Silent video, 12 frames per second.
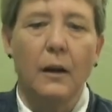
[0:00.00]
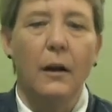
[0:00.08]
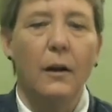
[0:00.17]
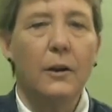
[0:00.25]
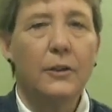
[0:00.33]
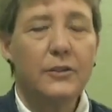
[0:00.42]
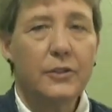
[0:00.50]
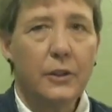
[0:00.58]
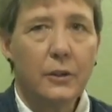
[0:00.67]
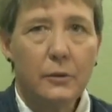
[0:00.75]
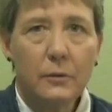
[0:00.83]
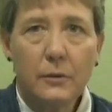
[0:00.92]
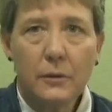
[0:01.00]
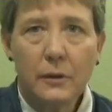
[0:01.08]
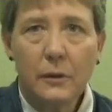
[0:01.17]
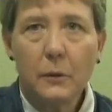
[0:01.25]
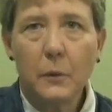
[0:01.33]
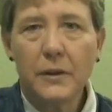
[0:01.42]
Also,
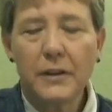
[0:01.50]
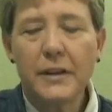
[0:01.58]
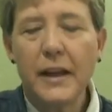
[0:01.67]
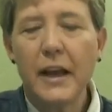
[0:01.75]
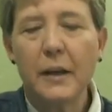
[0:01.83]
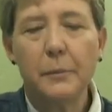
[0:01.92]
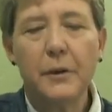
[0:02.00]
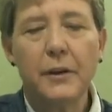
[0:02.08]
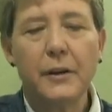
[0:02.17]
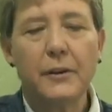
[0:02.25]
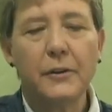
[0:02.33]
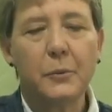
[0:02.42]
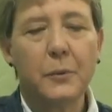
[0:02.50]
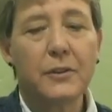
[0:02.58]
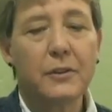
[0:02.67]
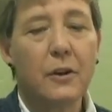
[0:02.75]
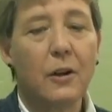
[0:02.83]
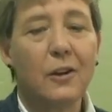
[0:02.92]
what can happen is what's
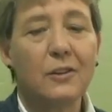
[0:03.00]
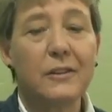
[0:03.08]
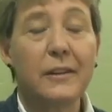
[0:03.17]
called